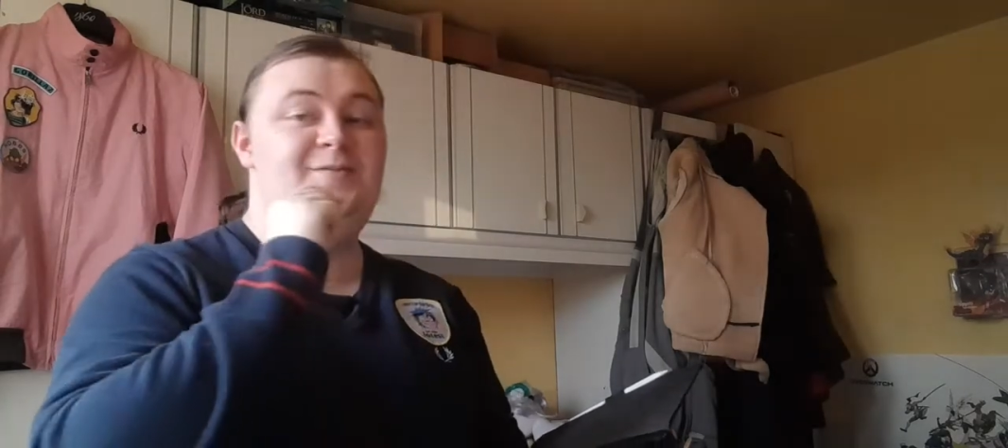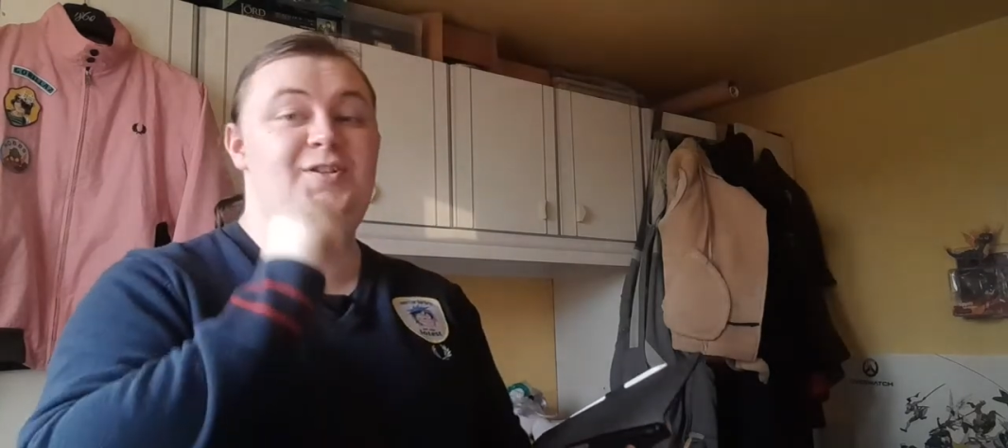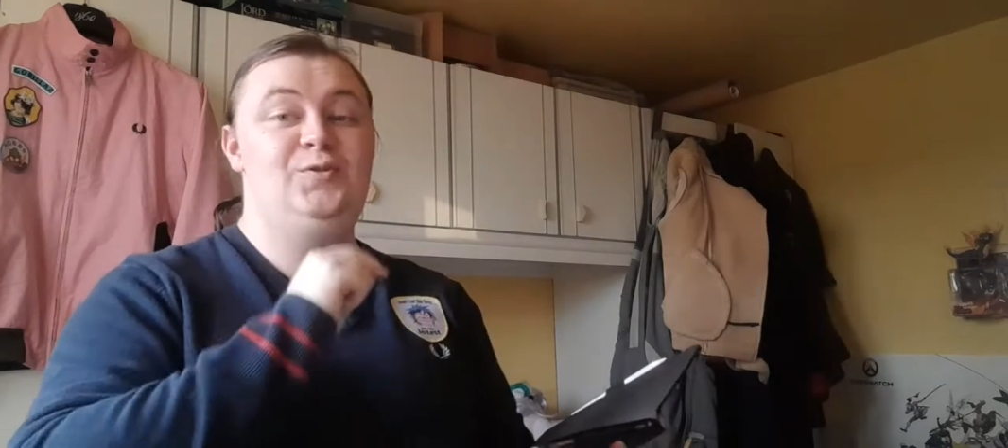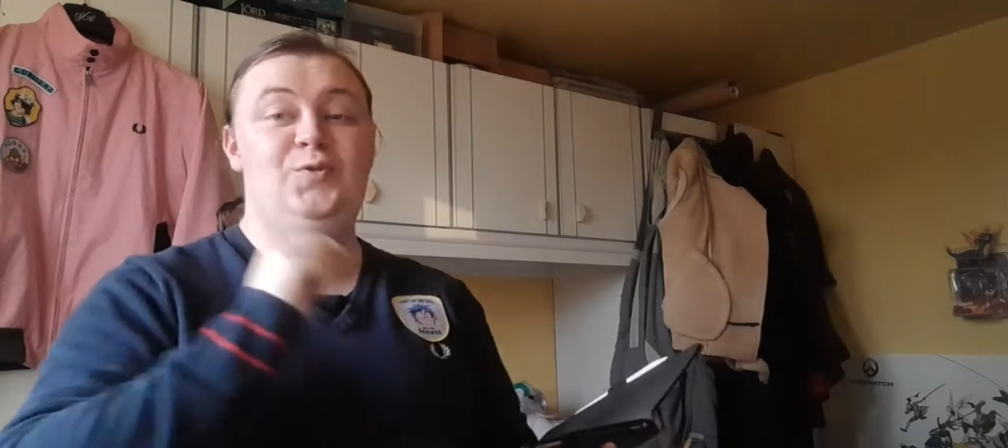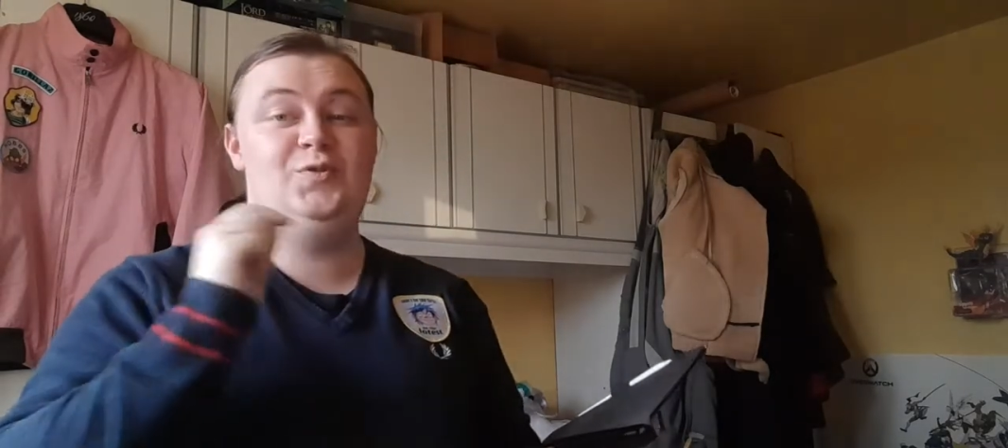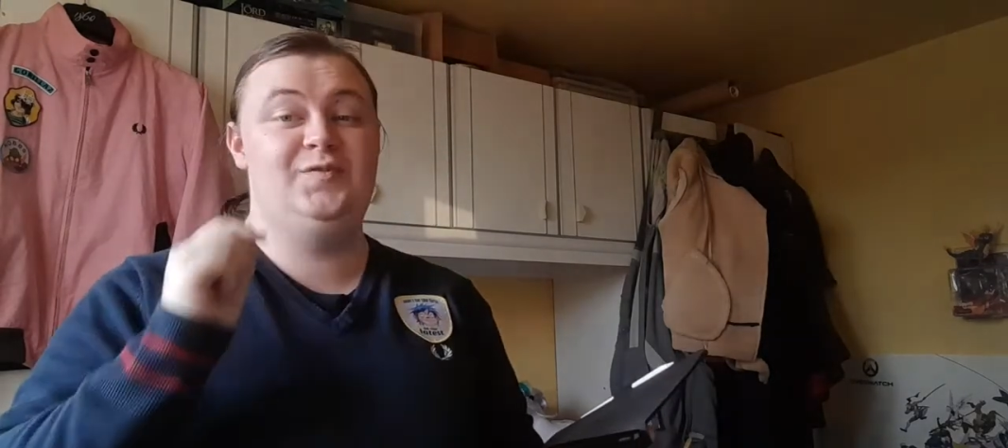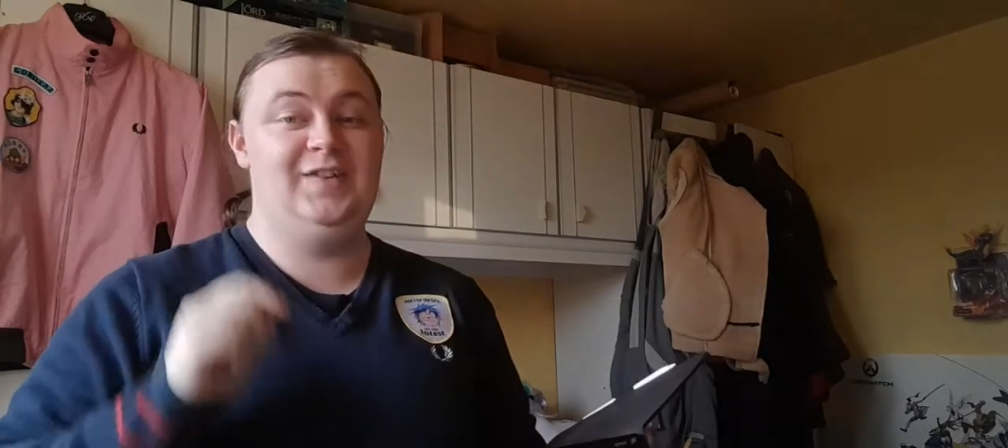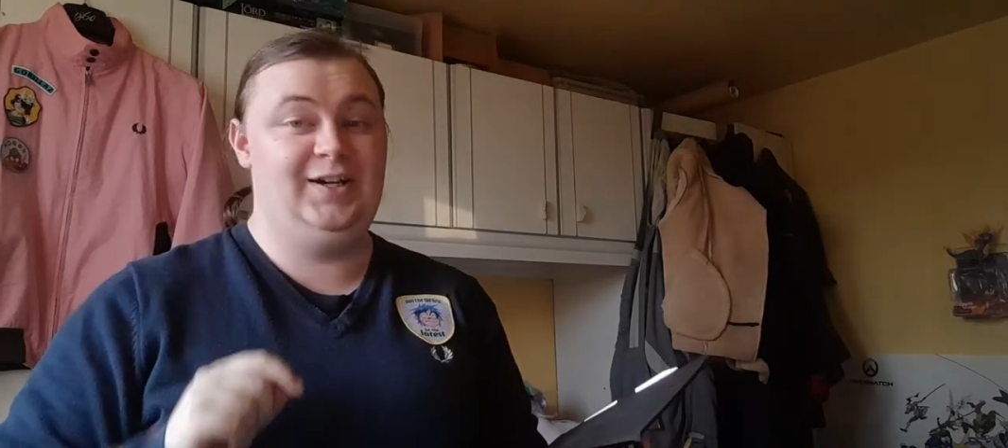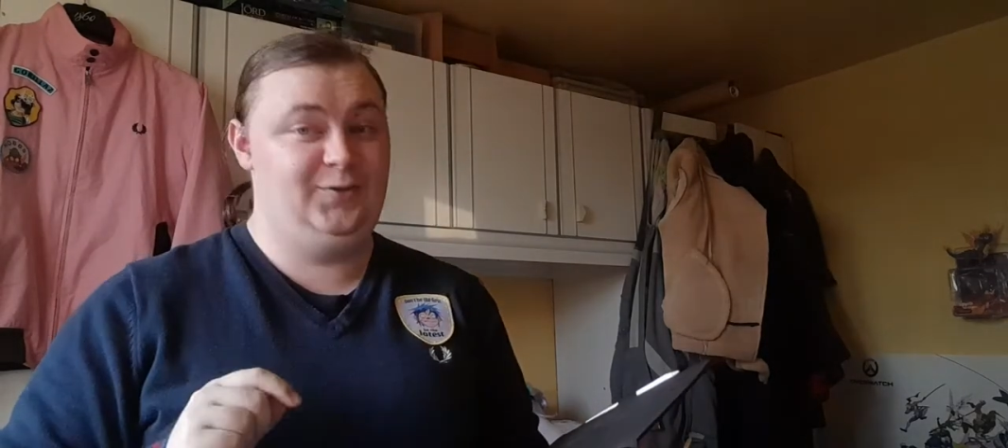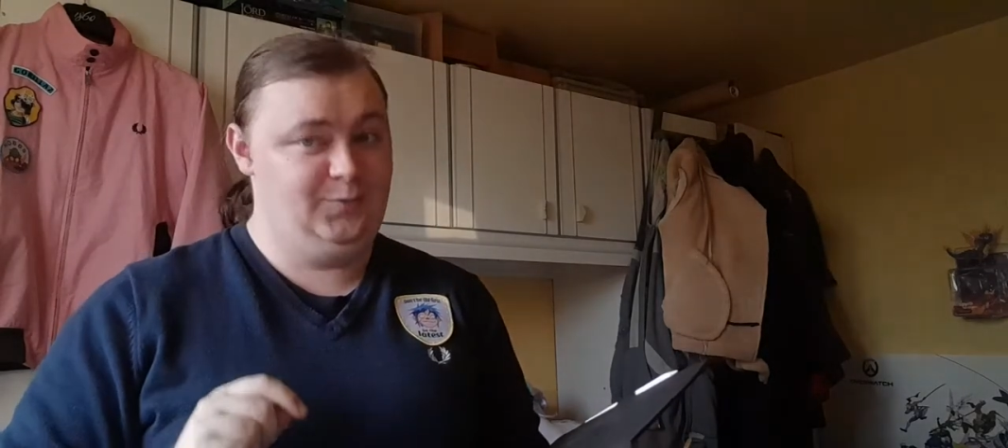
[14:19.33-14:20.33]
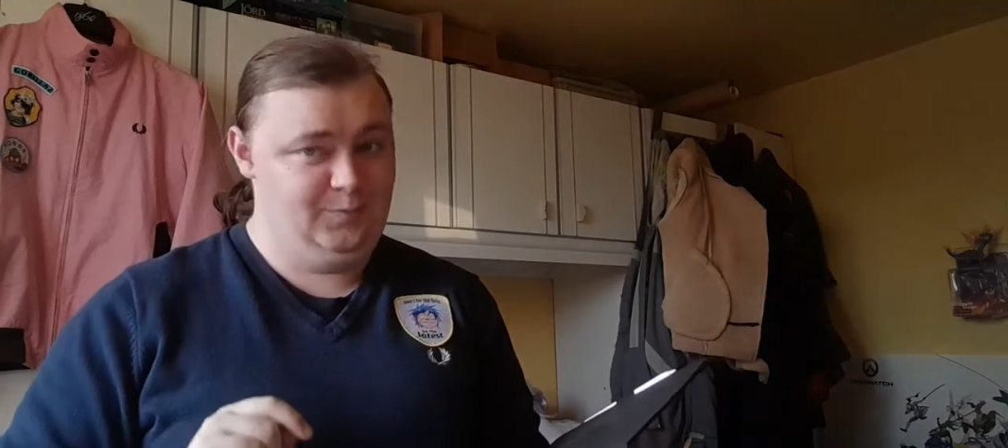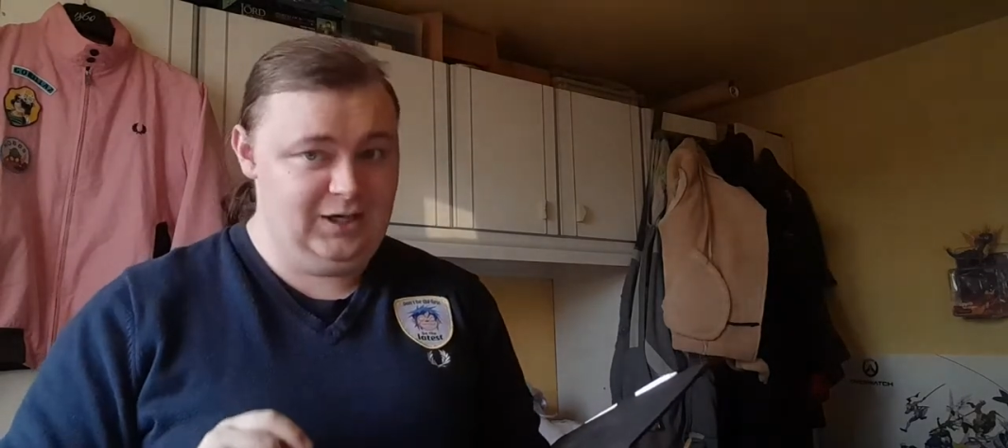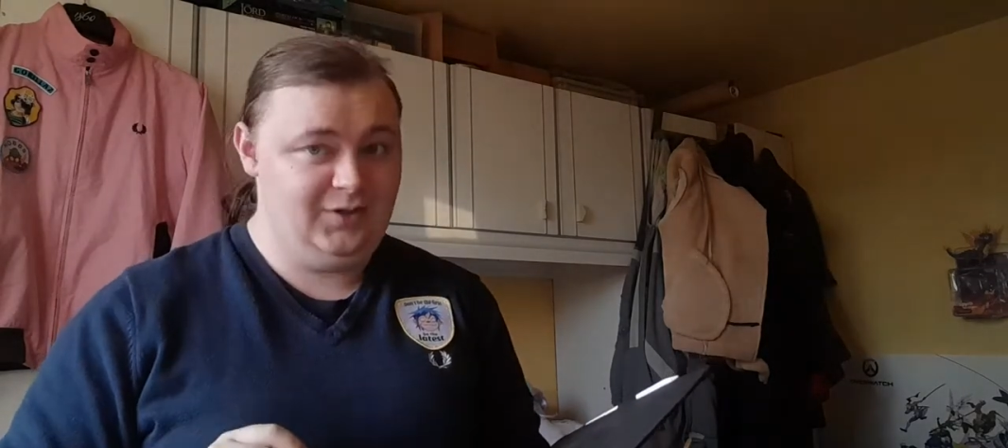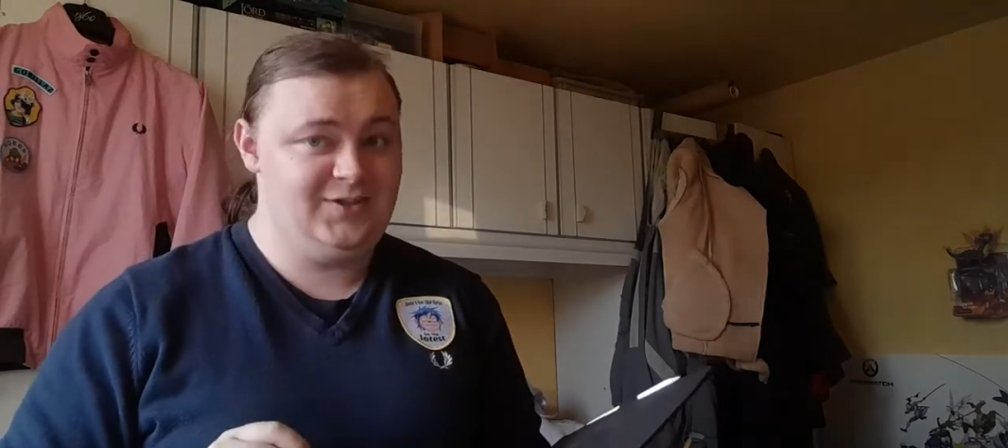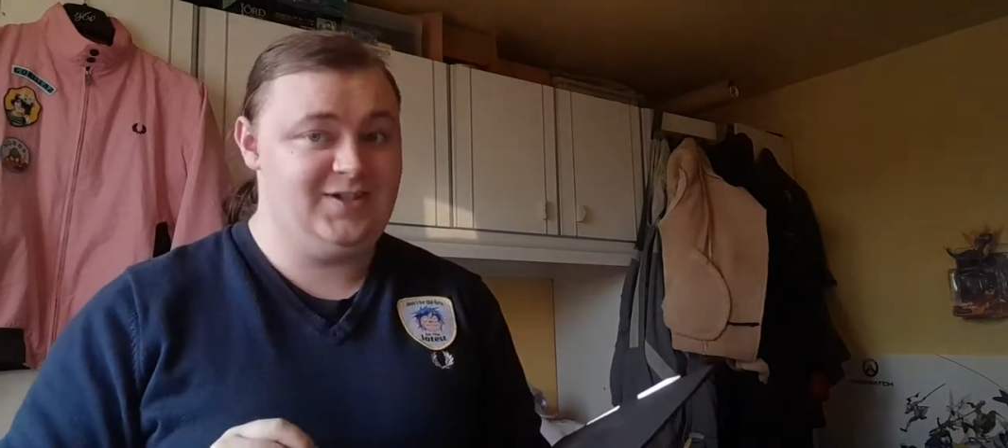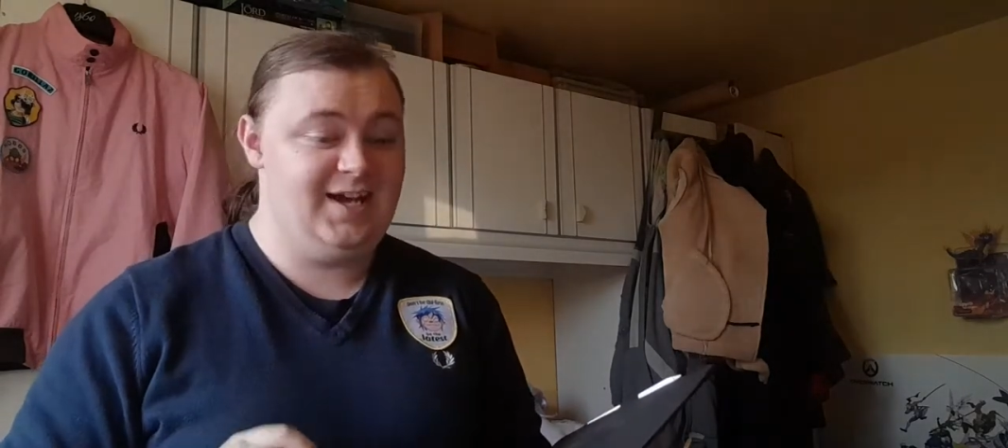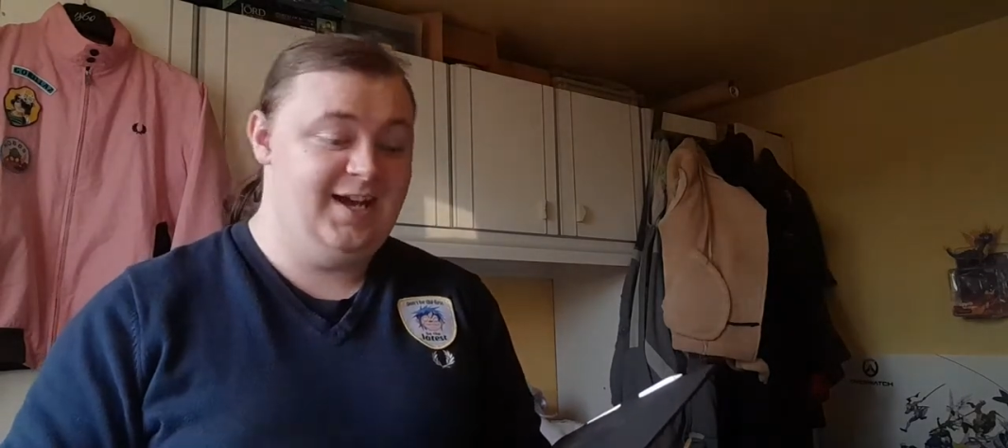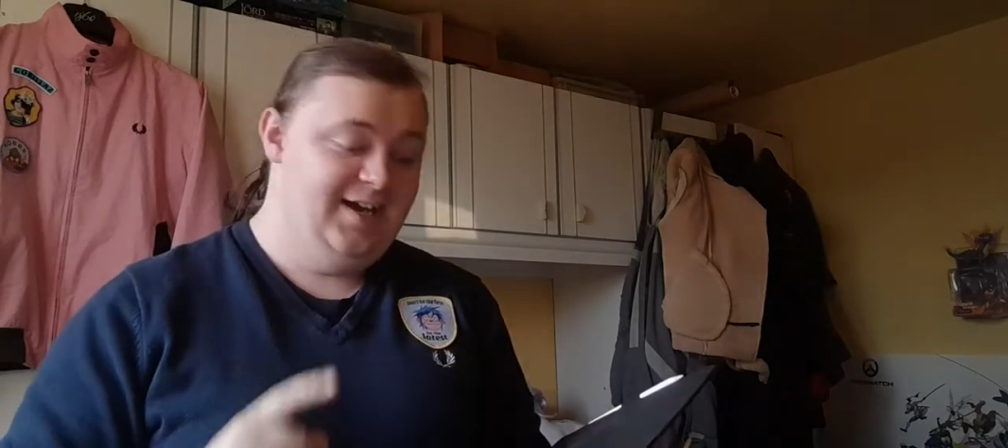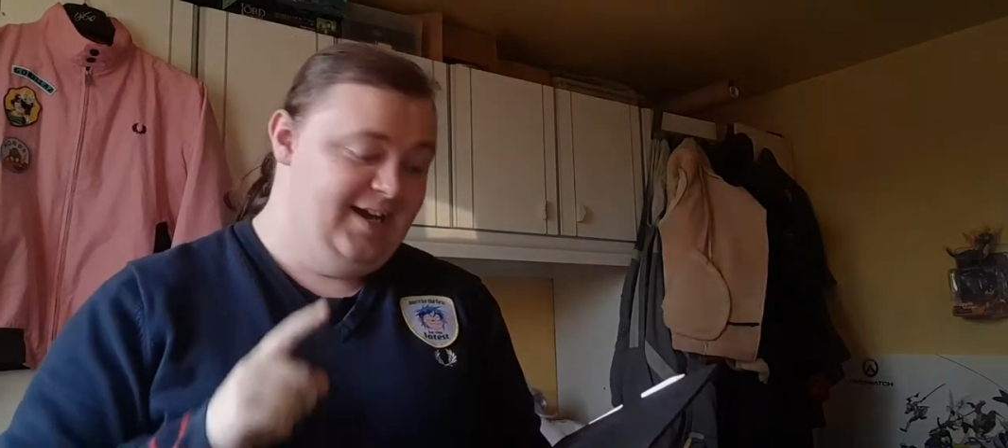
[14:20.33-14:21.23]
deluxe vinyl box set,